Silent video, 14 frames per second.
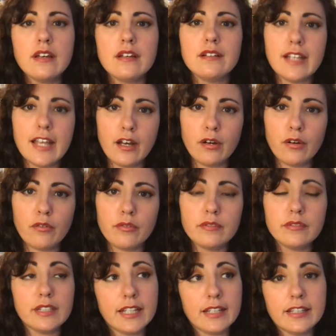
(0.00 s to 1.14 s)
now
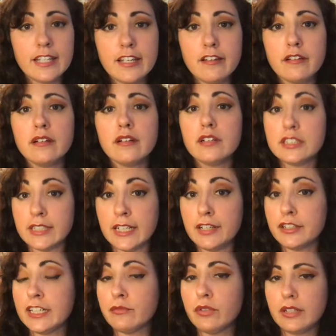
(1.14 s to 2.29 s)
in the Snyder
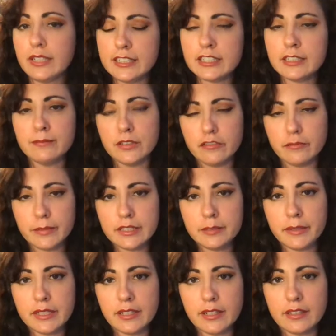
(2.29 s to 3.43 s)
Cut Released movement,
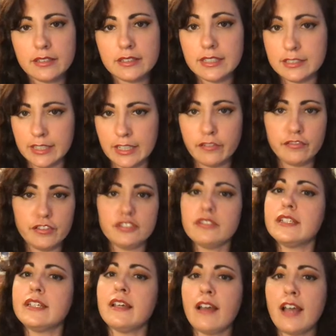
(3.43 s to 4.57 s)
because it's now
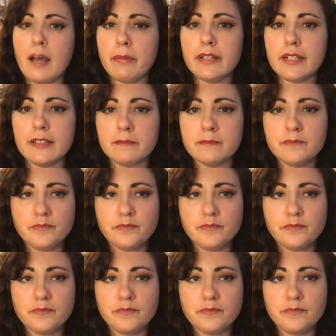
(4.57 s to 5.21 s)
officially happening.